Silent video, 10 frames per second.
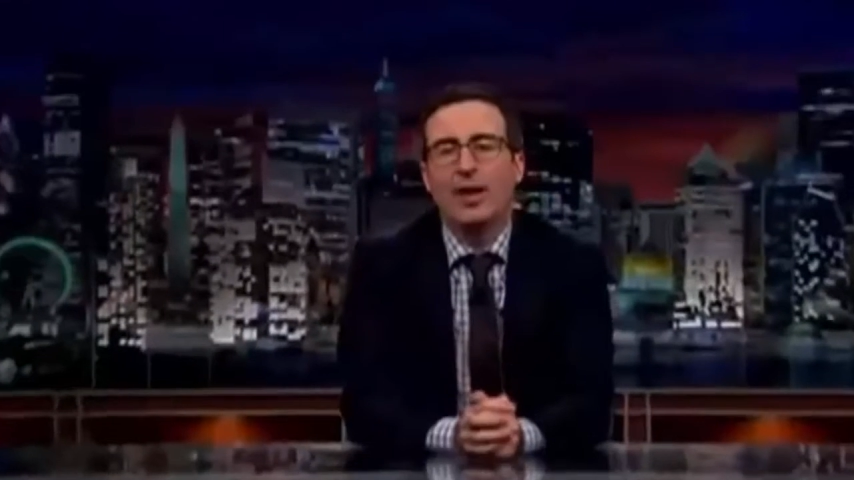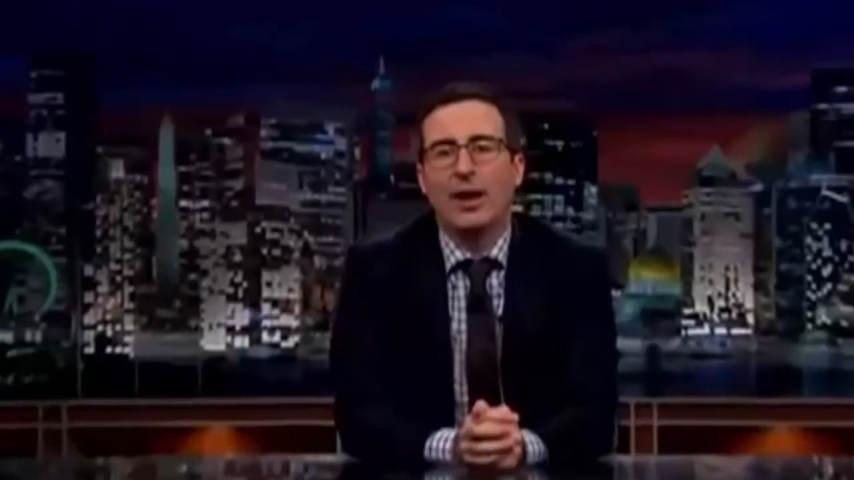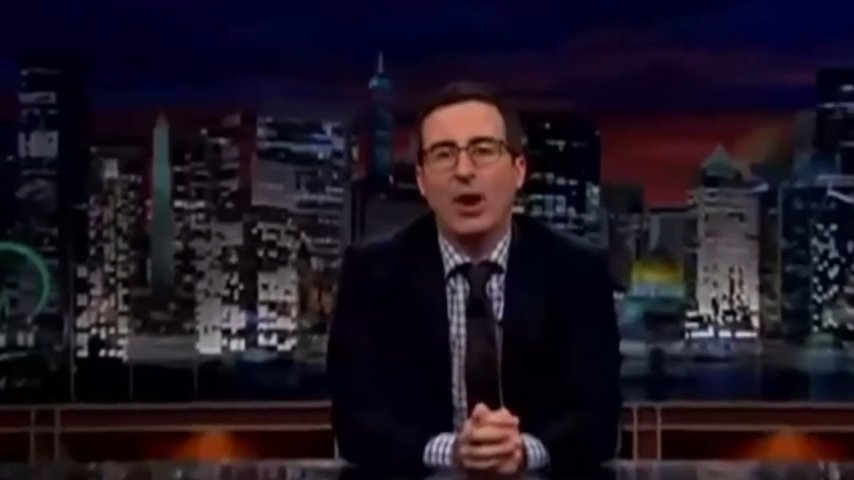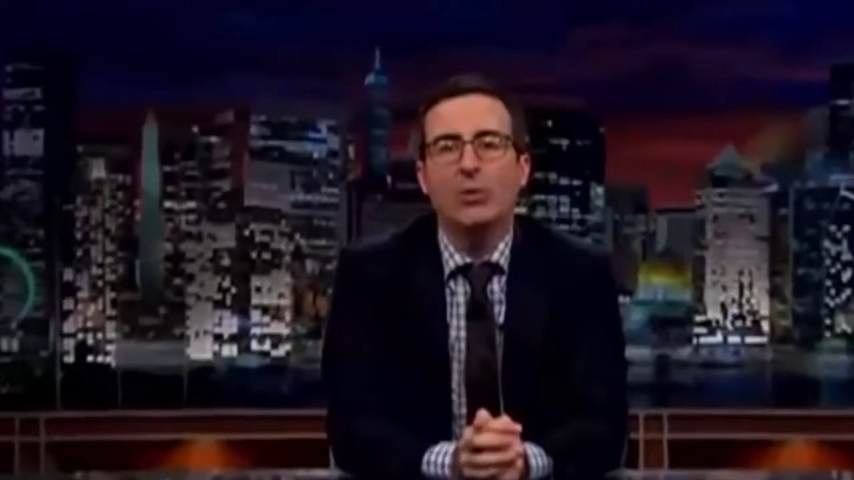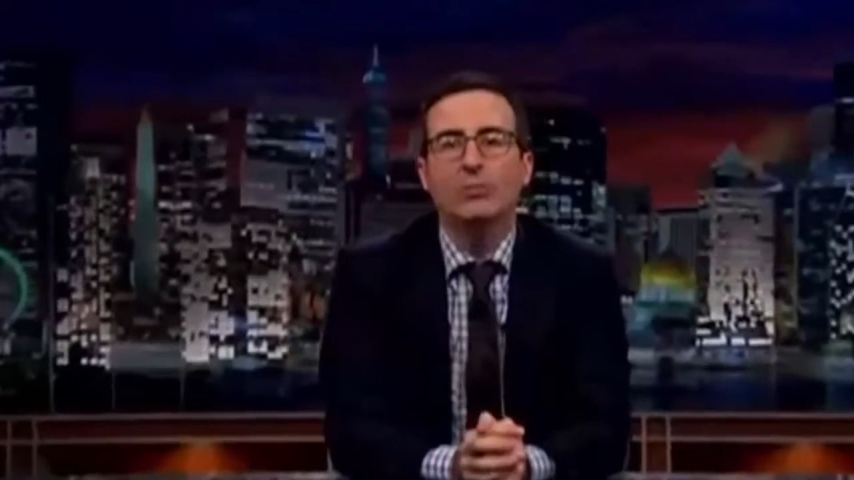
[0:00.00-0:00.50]

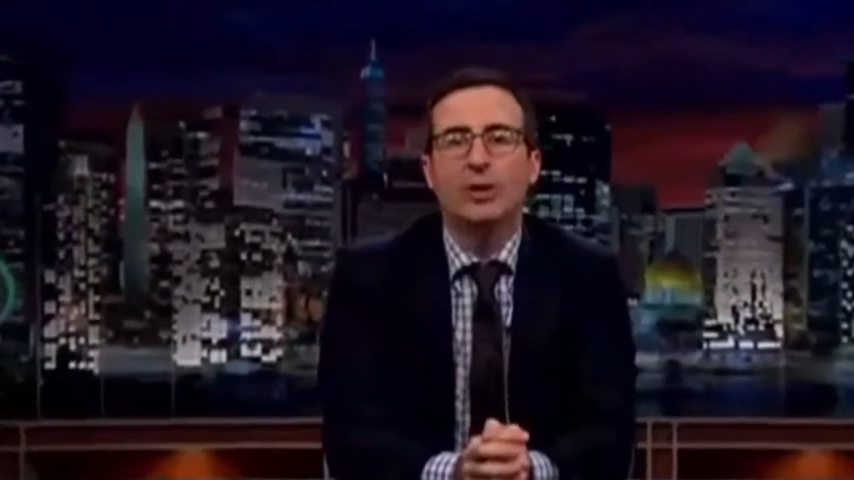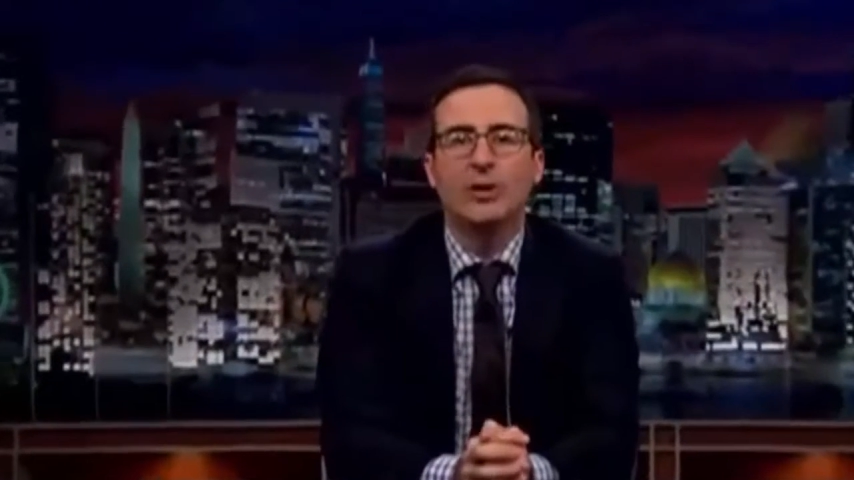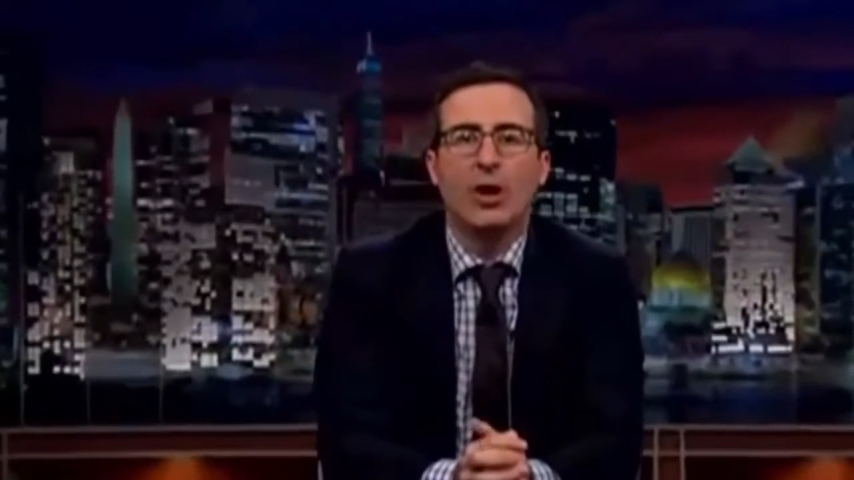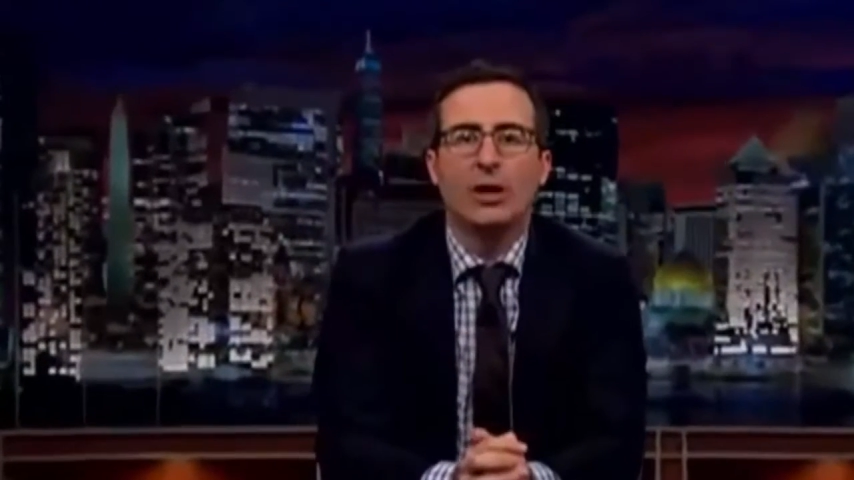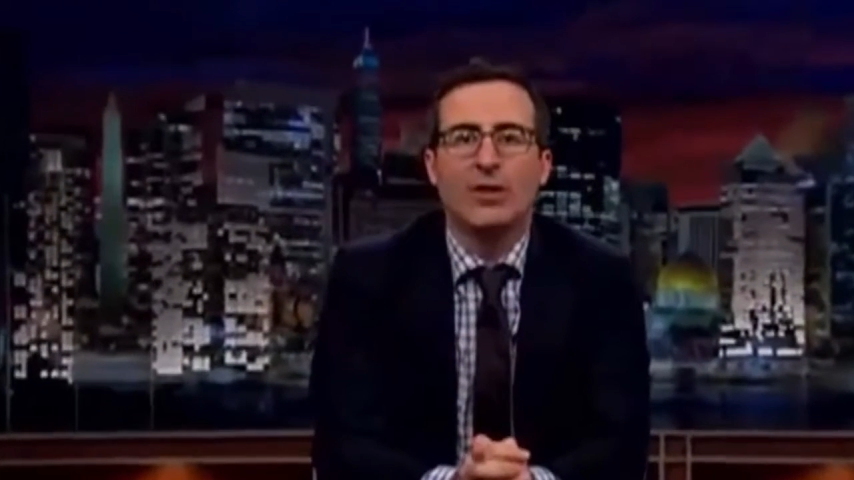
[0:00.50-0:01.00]
there. I'm
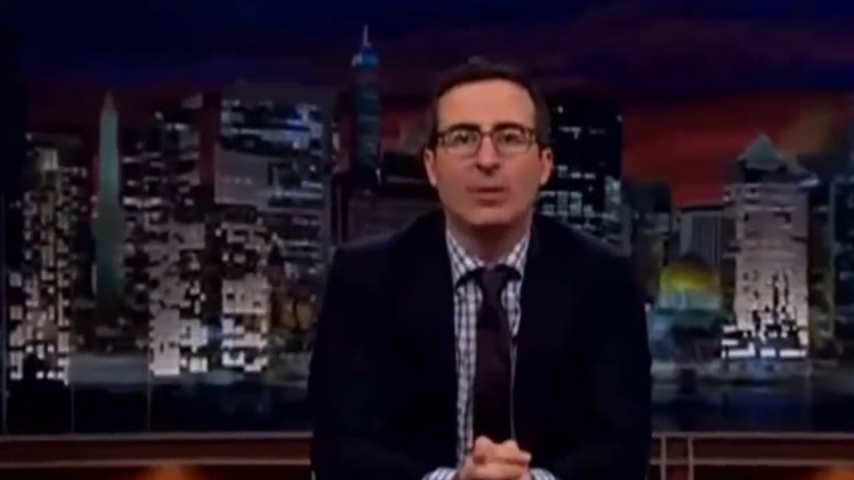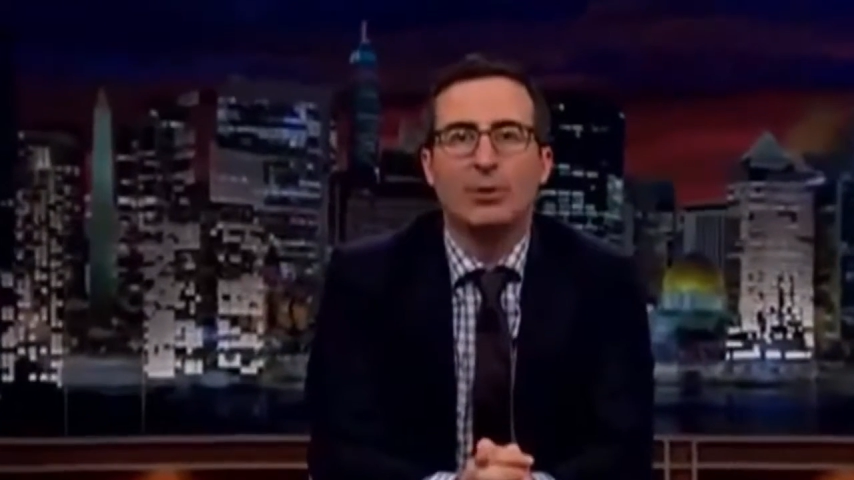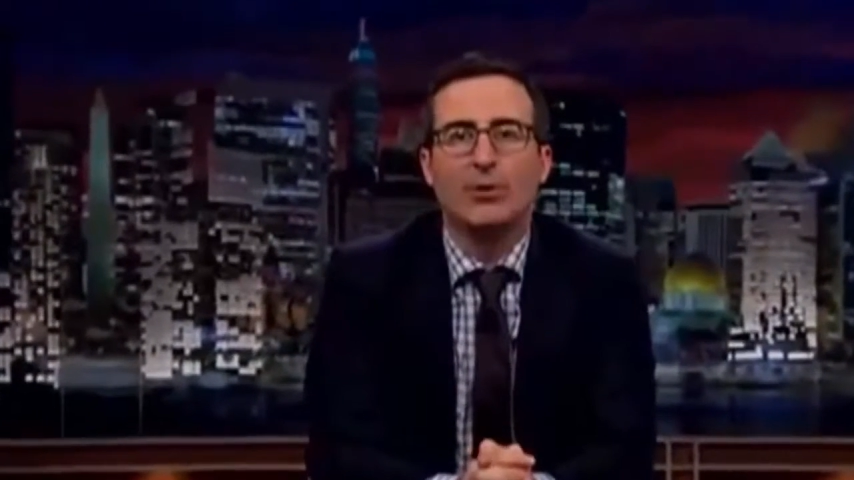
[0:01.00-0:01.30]
John Oliver,